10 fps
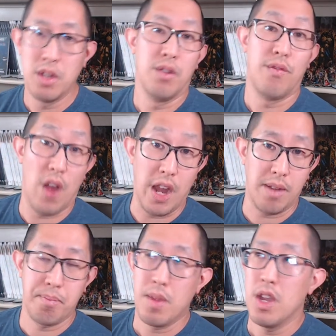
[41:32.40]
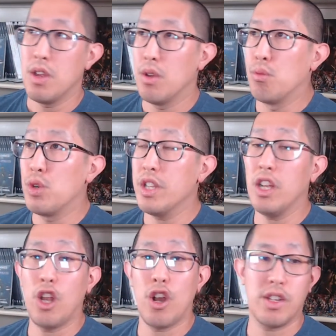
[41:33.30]
Fine. Would the
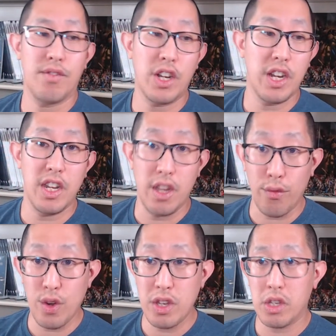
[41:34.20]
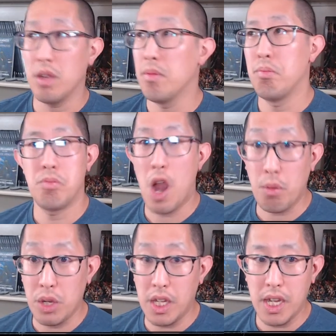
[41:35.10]
Alaris have done any different? Not
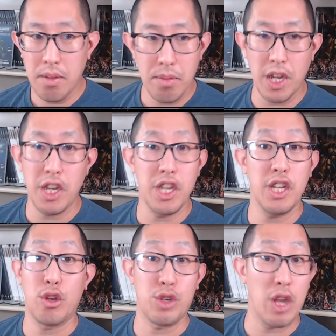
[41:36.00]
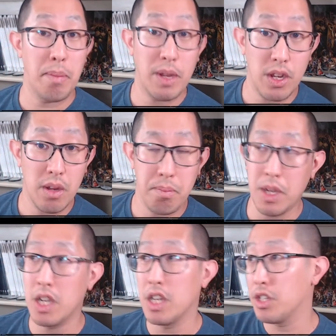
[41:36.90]
really. They didn't need their sniping
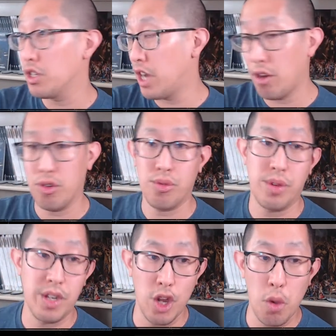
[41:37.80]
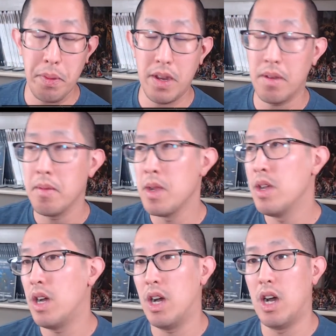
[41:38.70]
because the characters were in the open.
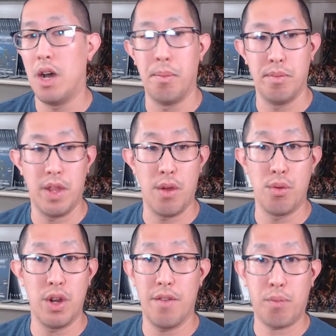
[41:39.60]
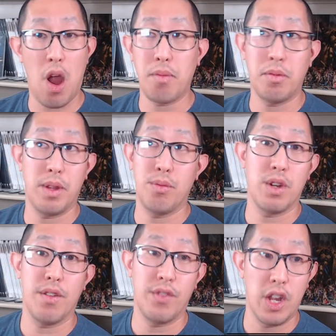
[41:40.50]
They probably
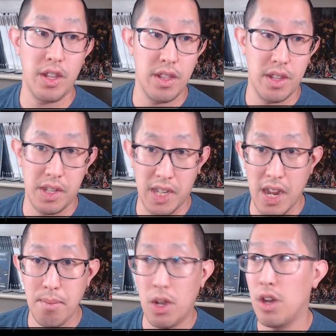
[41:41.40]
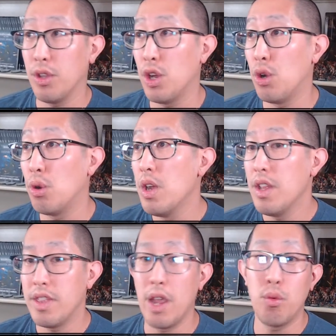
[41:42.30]
would have done the same, although
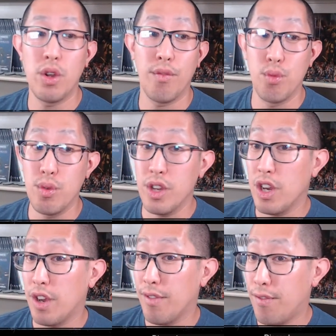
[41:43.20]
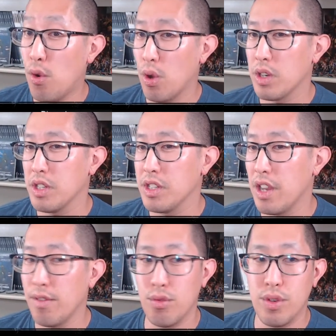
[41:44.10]
they would have wounded on 4s
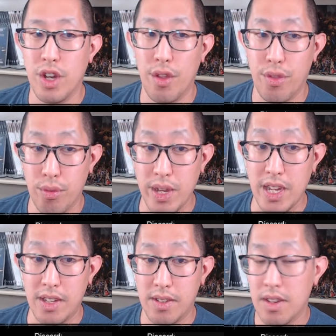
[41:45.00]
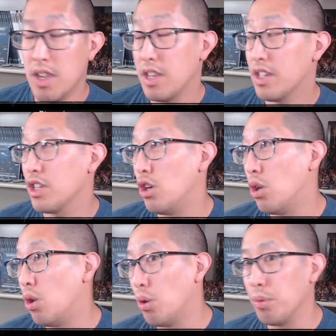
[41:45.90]
instead of wounding on 3s.
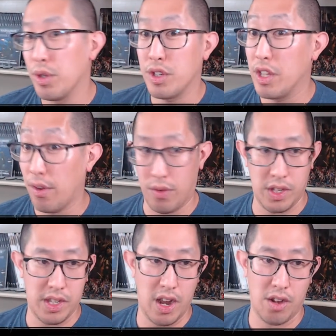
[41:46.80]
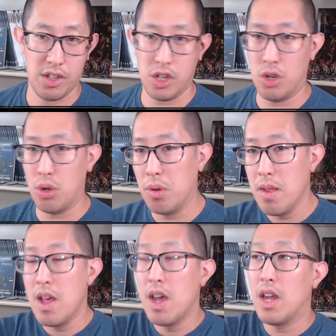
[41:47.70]
So there's a difference there. So
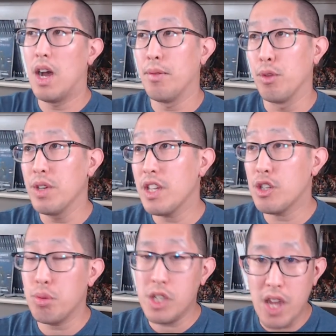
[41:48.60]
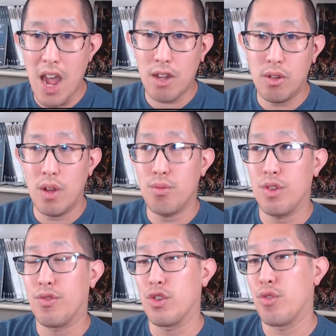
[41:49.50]
the reason I switched to Aquilon
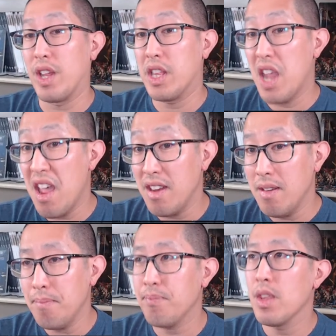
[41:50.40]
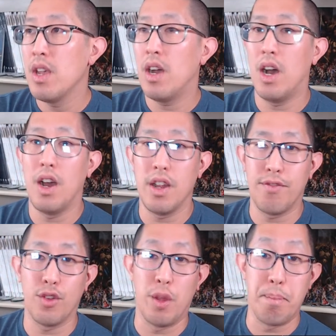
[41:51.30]
was for Strength 10,
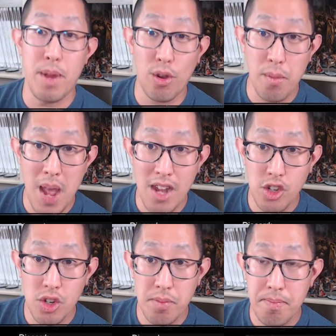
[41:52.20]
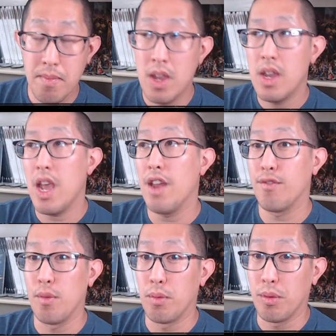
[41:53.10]
for the mirror match, and
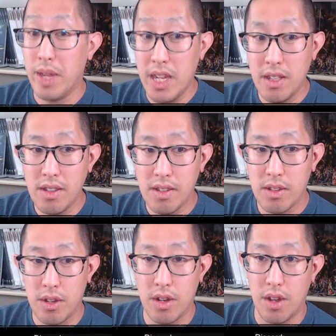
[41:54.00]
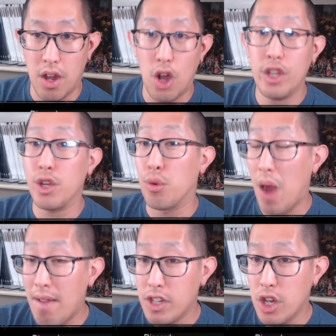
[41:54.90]
for Marines, all the
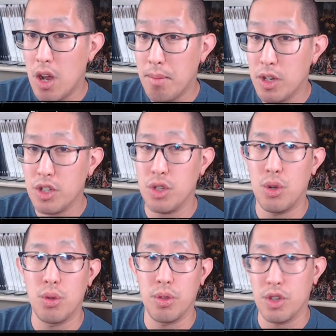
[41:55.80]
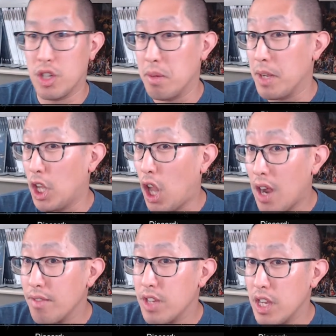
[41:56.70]
Gravis armor. So there's going to be a
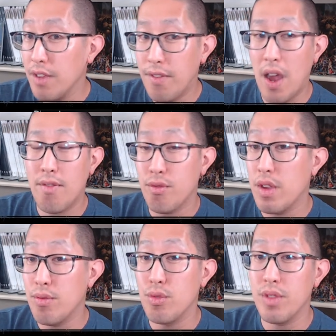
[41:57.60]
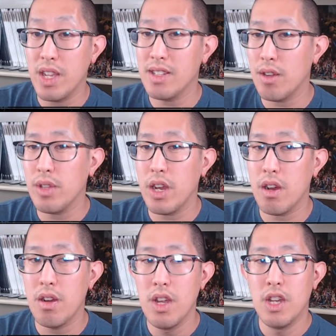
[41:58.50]
lot of T5 3 wound things out
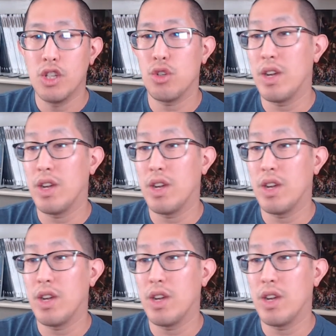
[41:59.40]
there. So I